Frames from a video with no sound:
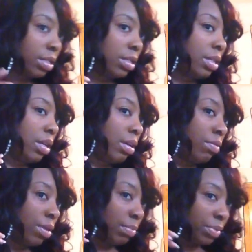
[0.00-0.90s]

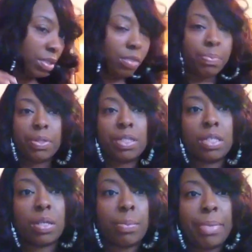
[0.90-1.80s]
Now, I'm going to put
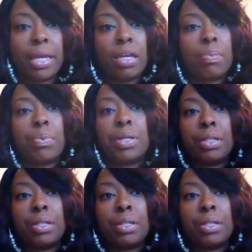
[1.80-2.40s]
some makeup on